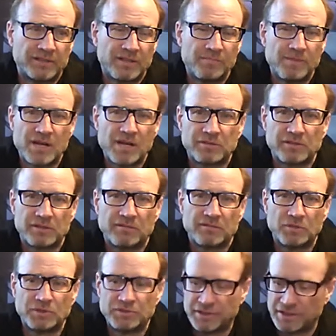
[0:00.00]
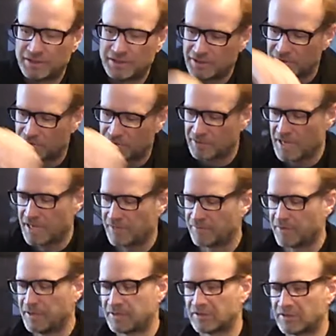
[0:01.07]
the amount of resistance that
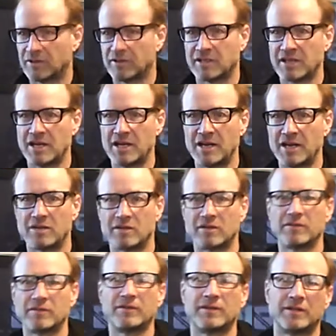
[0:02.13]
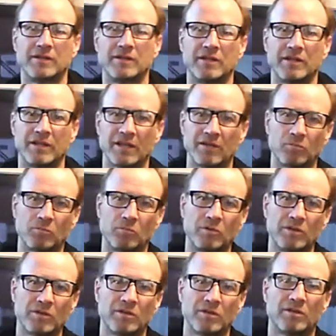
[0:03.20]
this tire and
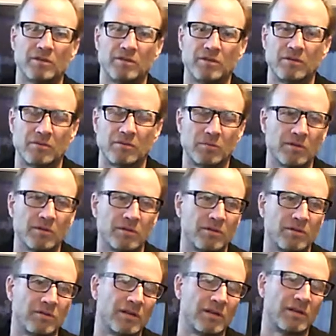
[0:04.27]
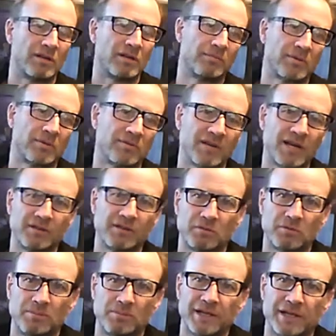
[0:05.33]
wheel will provide to
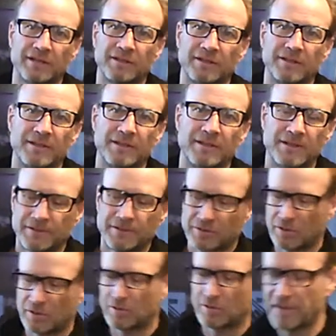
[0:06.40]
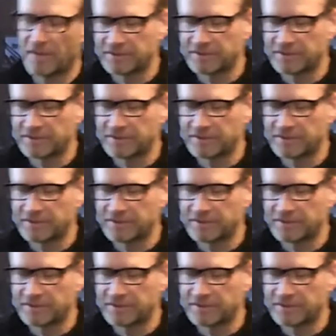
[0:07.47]
a bike. So